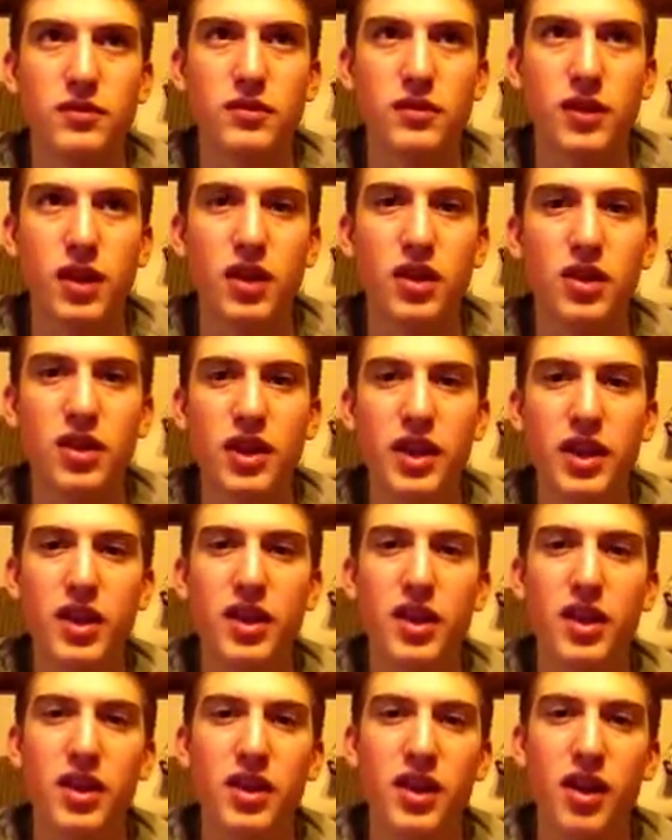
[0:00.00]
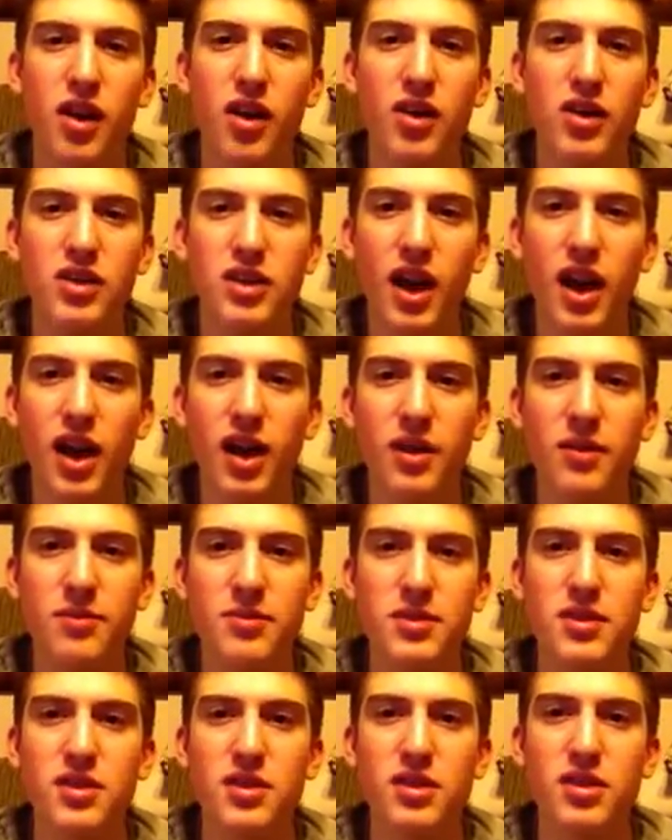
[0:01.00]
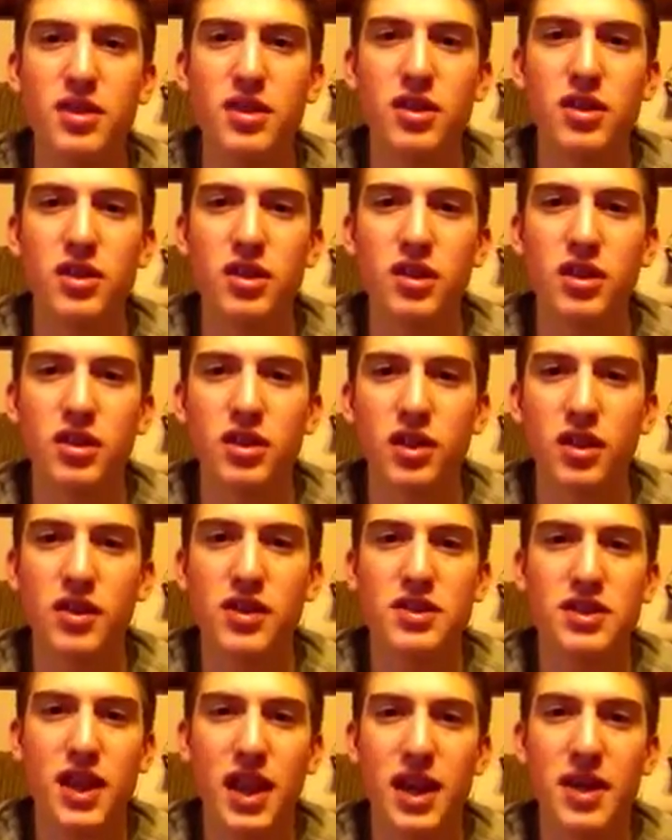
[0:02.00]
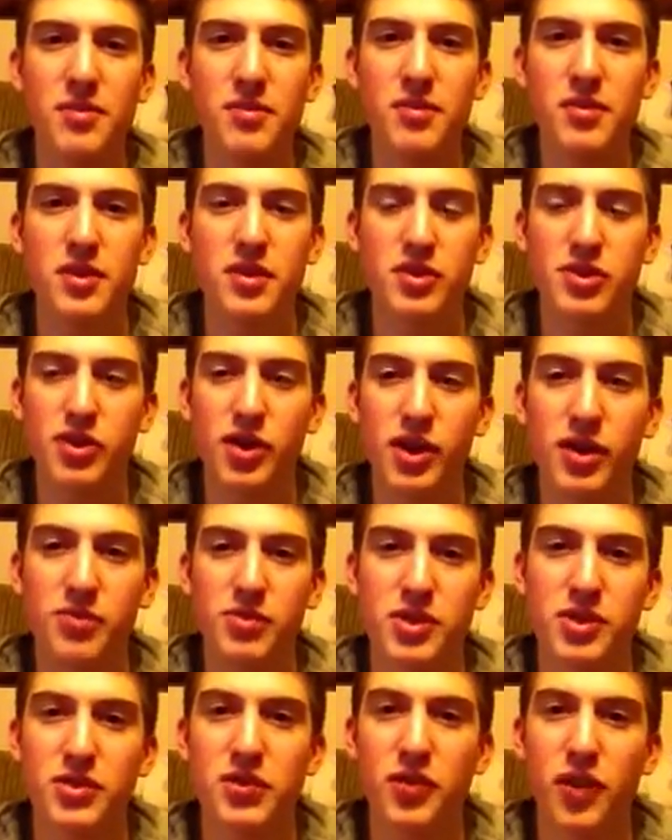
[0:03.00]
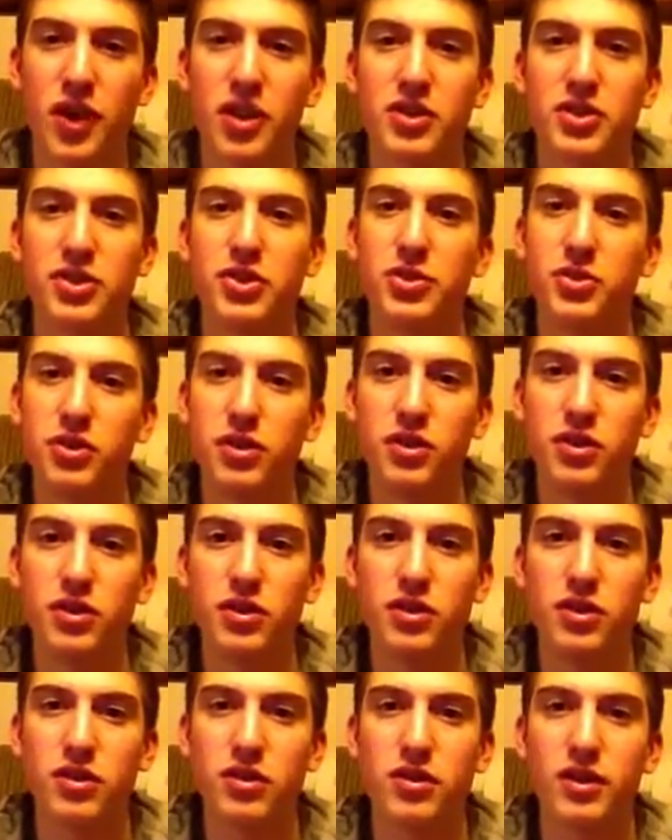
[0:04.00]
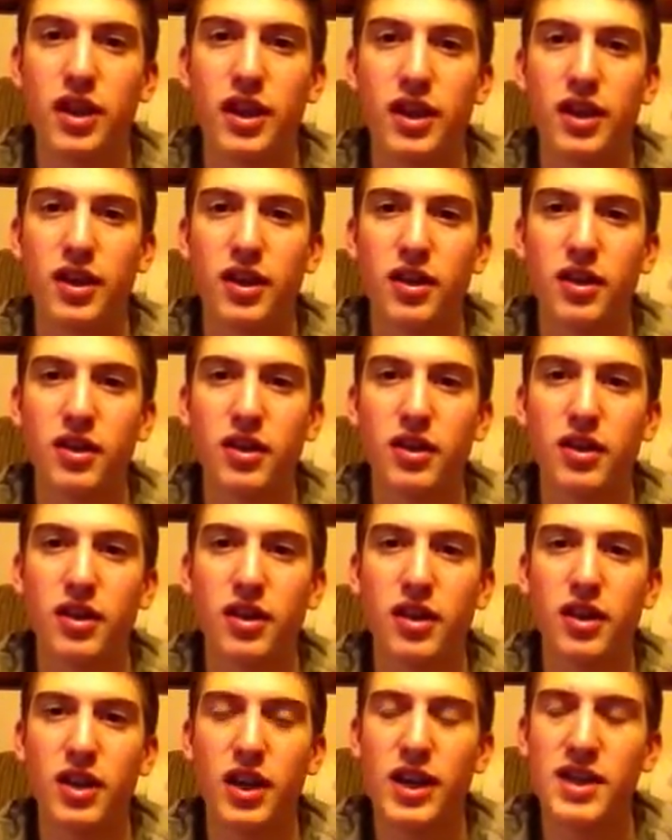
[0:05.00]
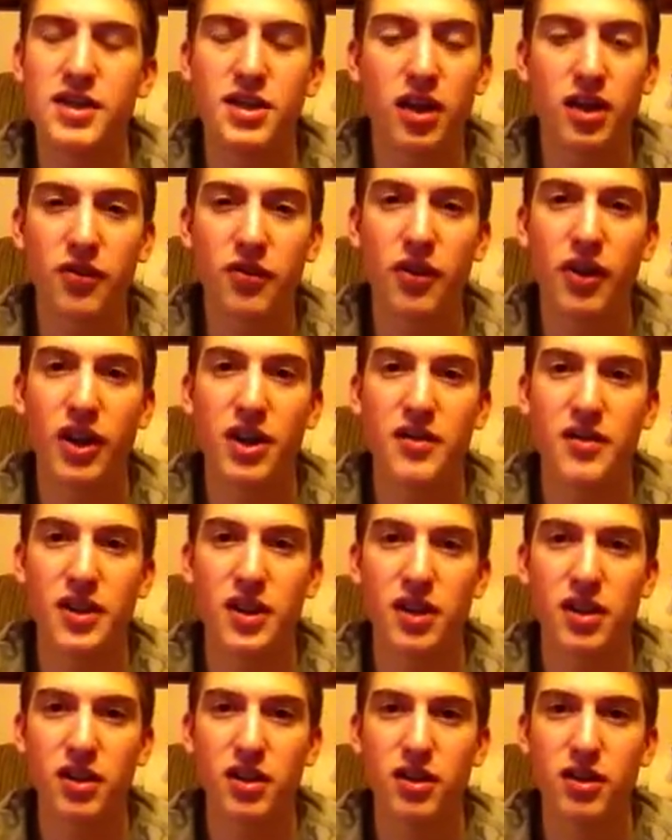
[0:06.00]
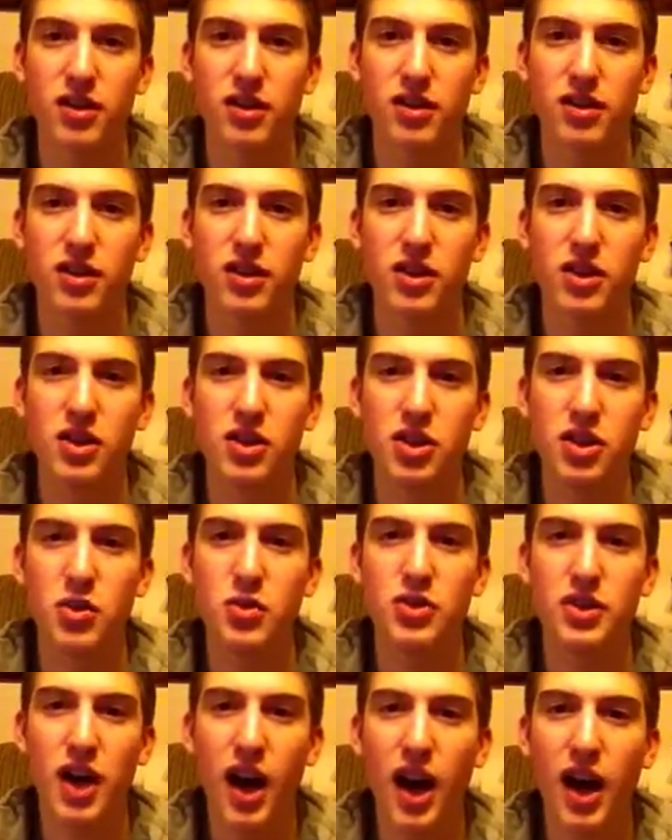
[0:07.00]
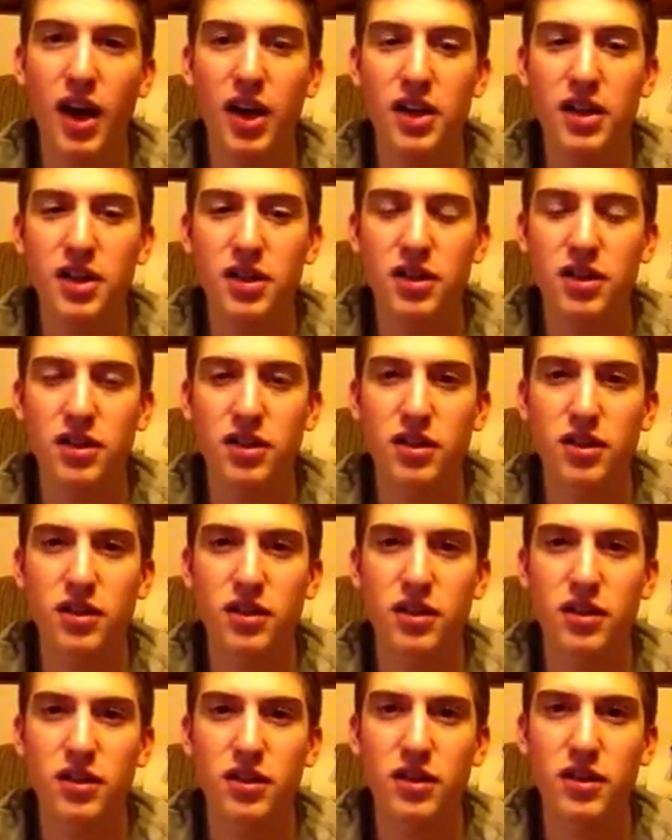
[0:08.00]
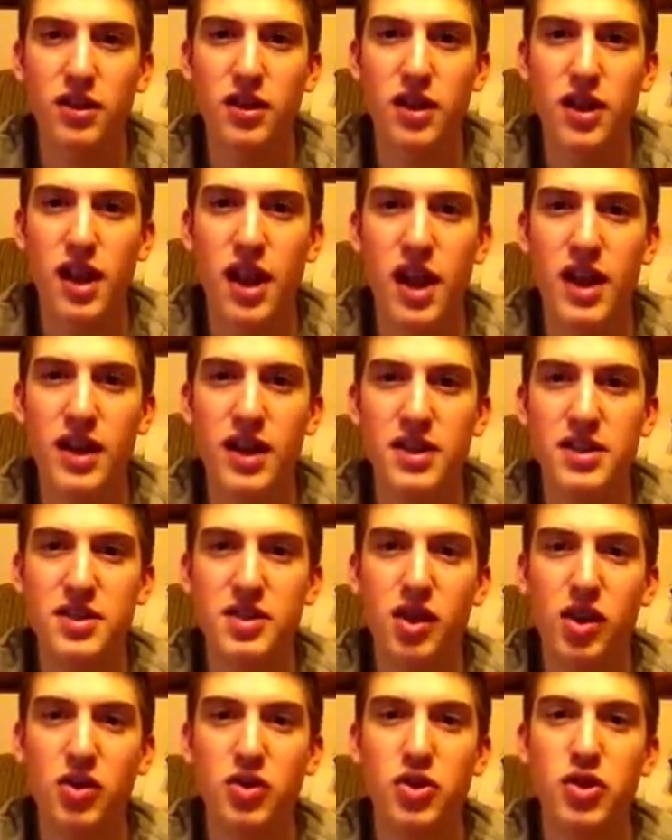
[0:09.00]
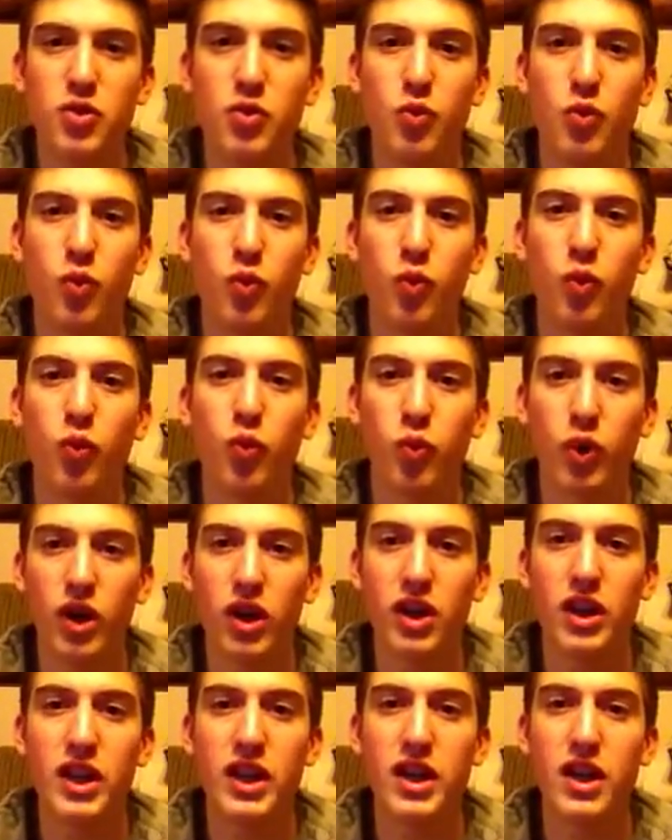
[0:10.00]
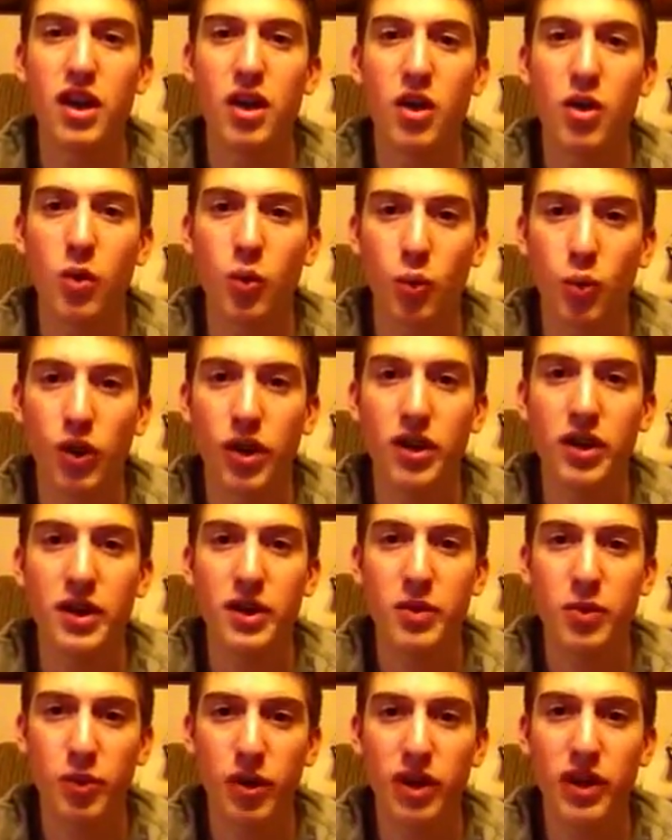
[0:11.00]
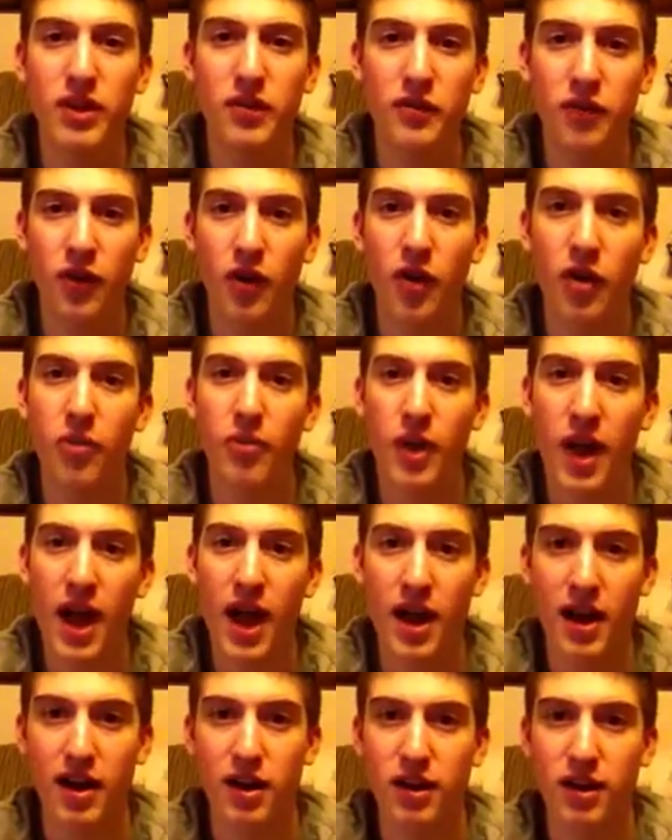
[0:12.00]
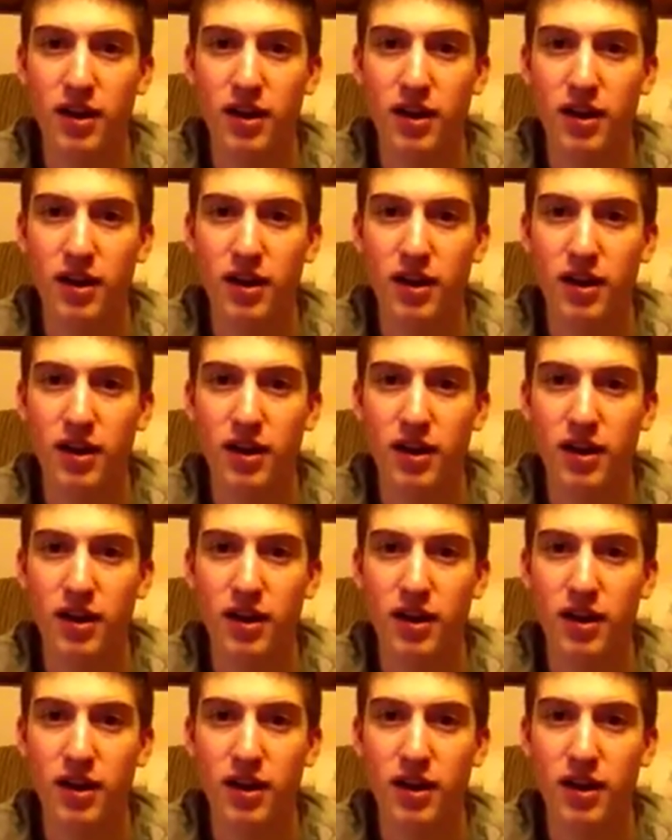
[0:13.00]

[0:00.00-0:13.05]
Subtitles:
Another thing, there are times this game straight up just fucks you. Like, it's unforgiving. You die, and it starts you really, really, really far back.